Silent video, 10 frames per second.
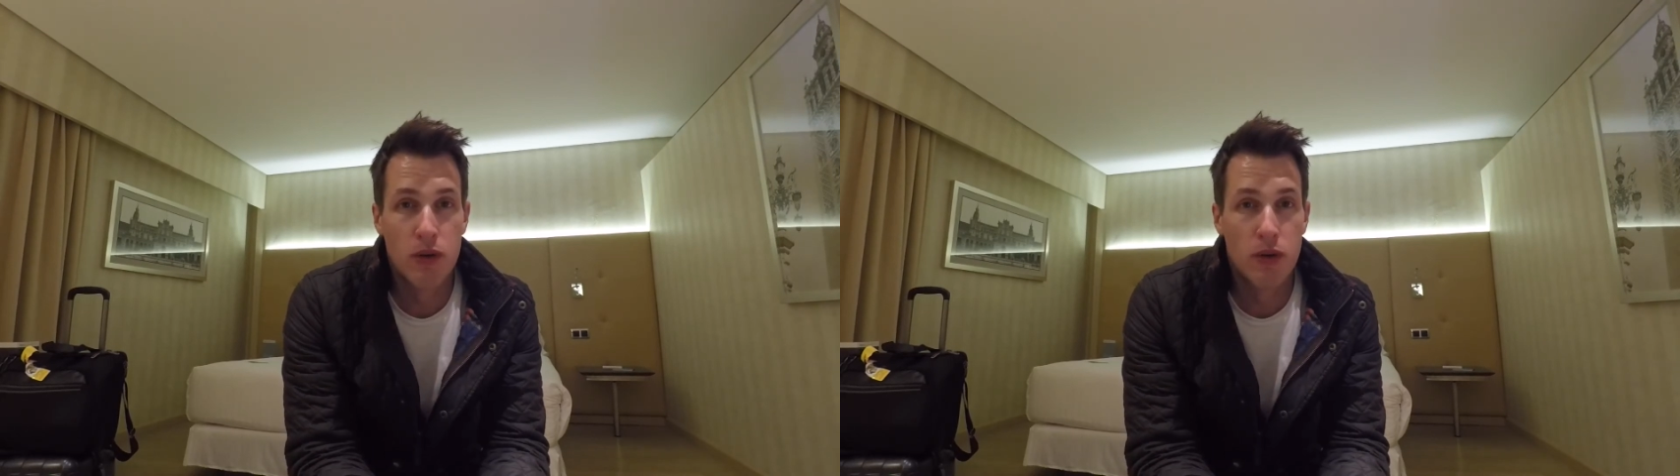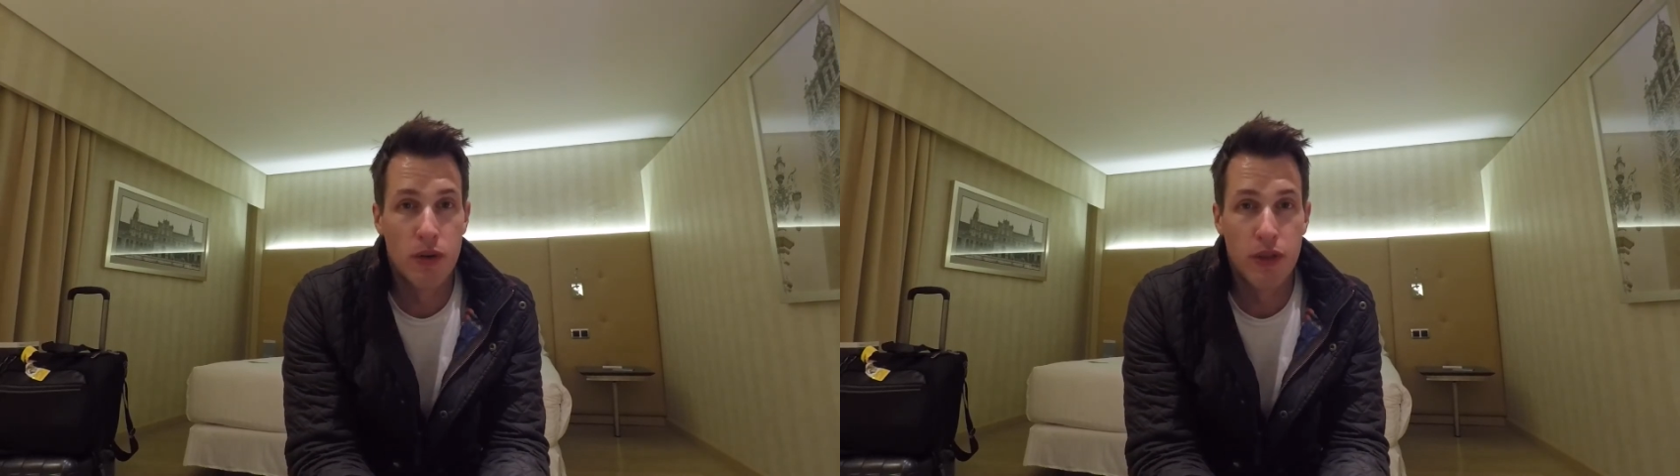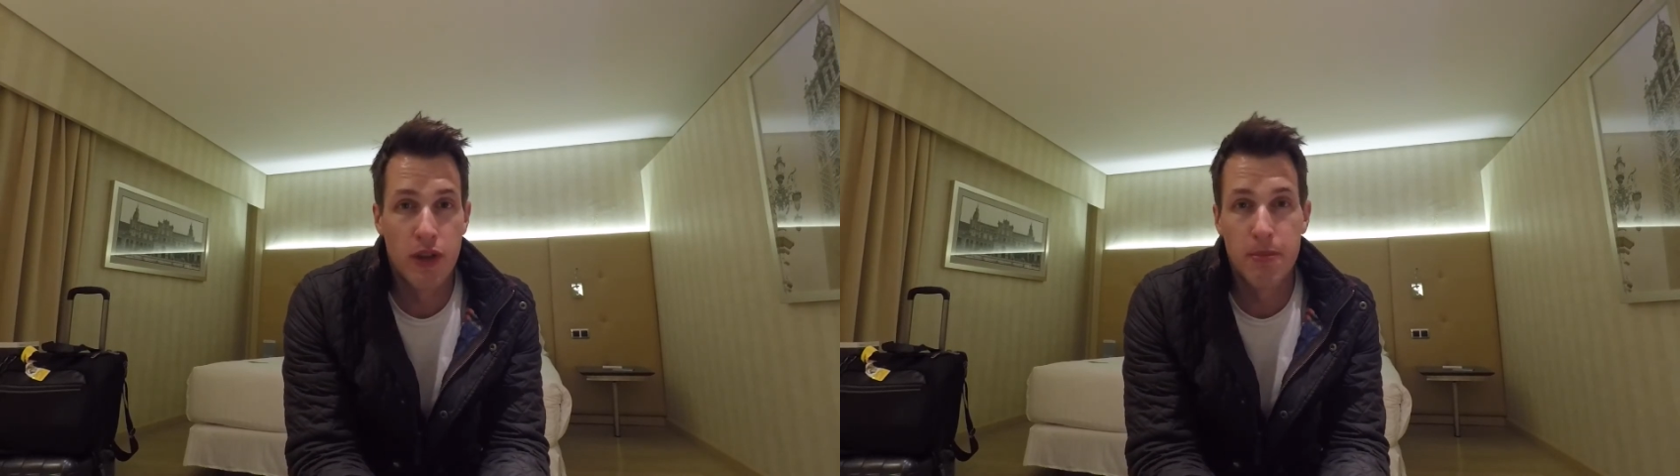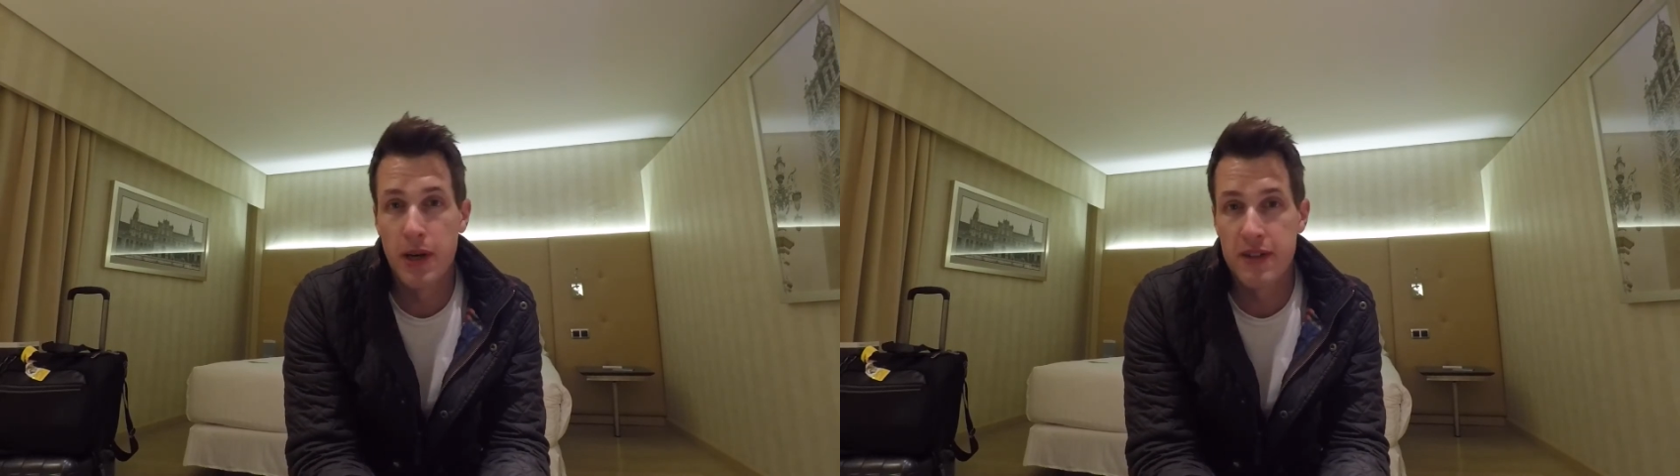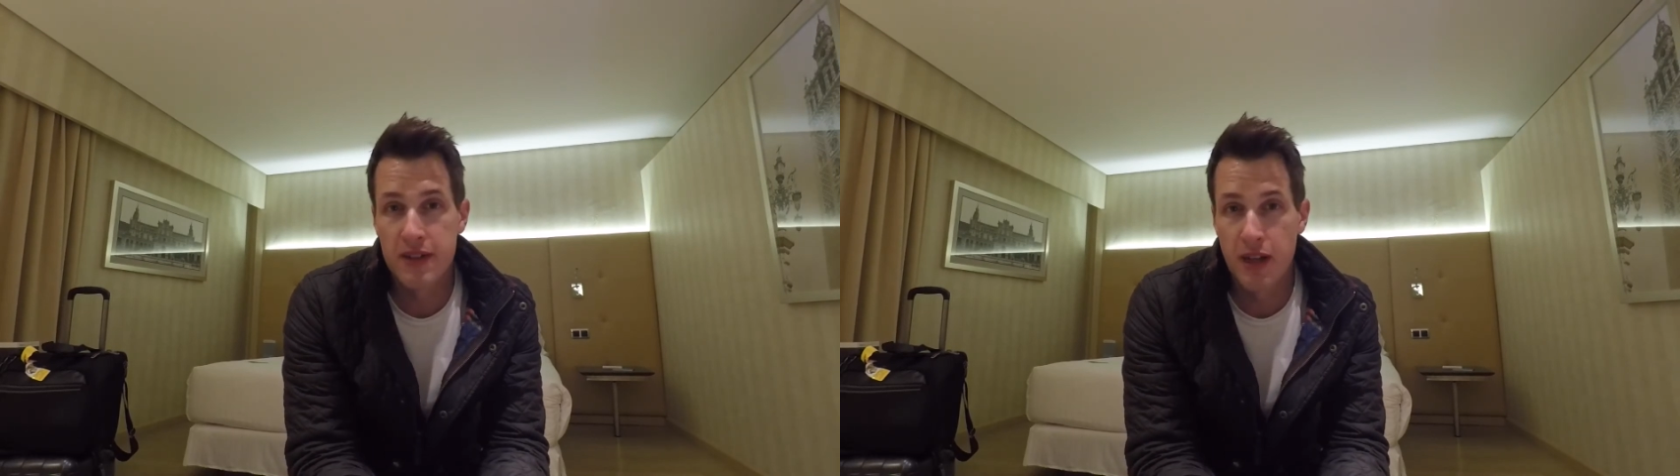or third
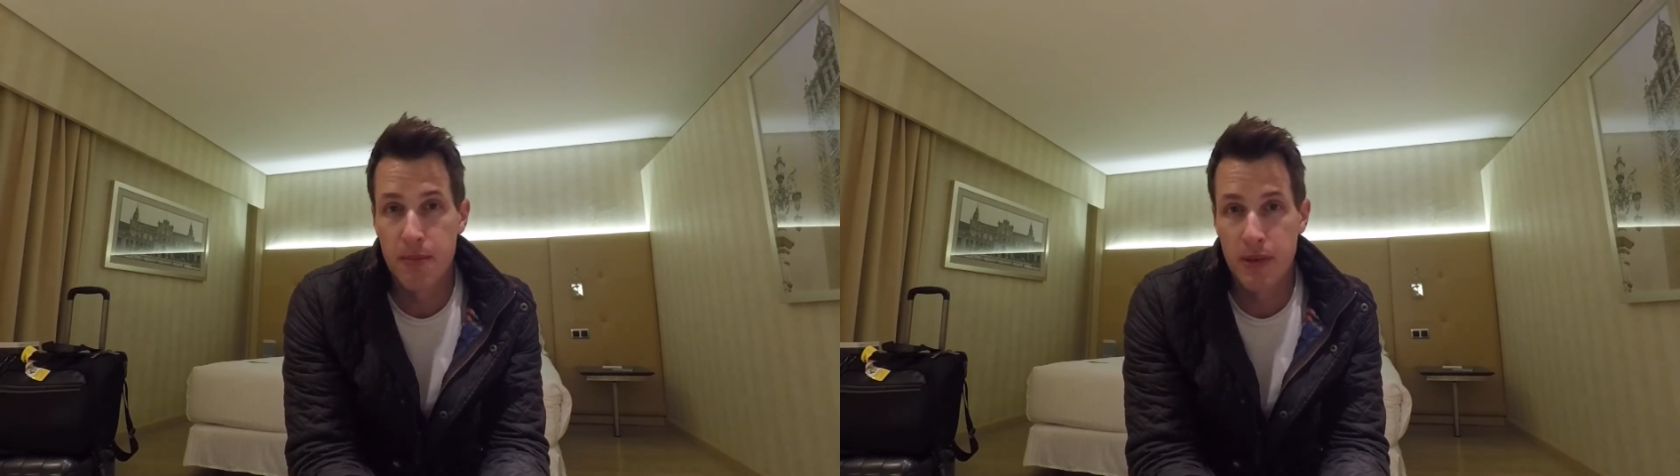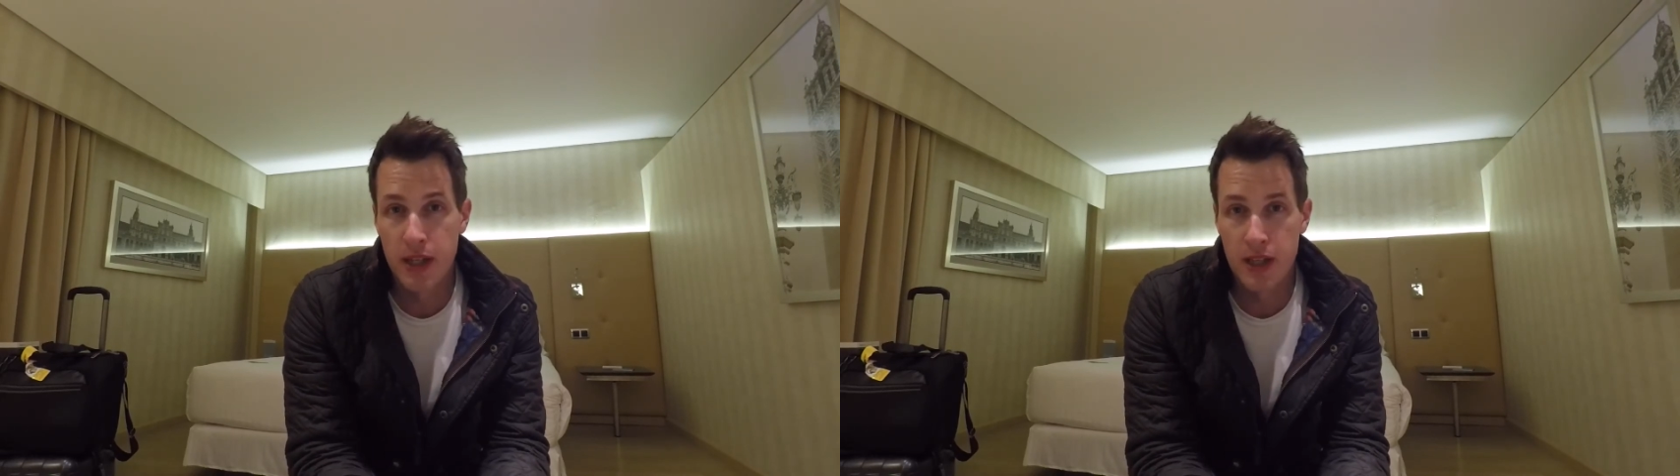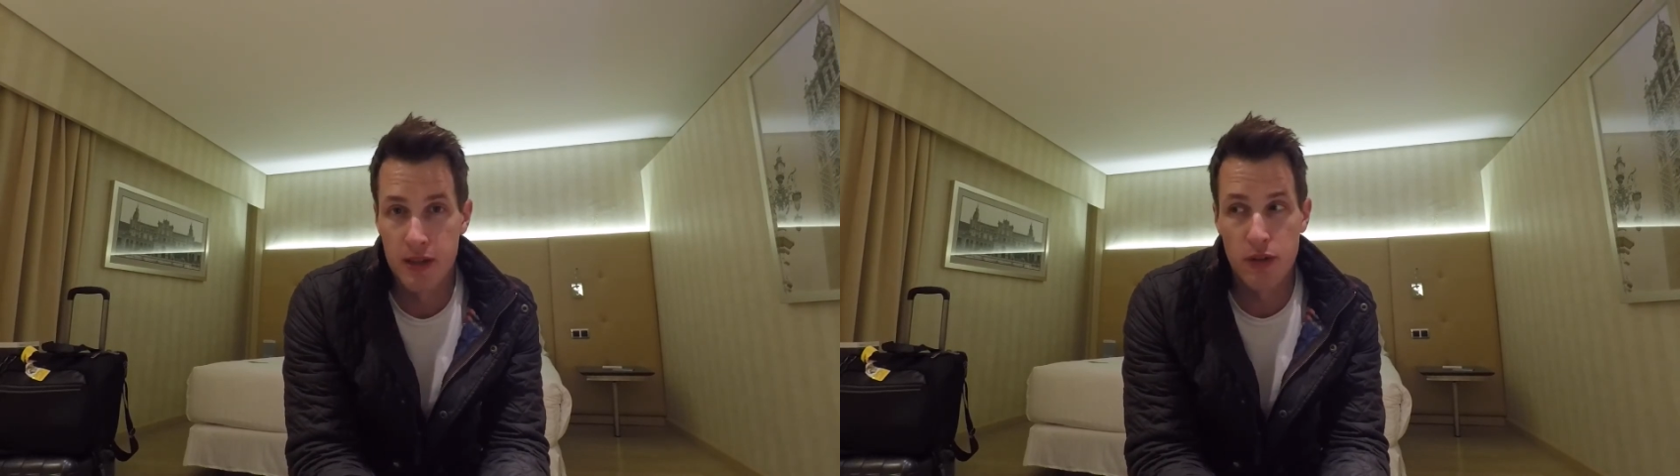party company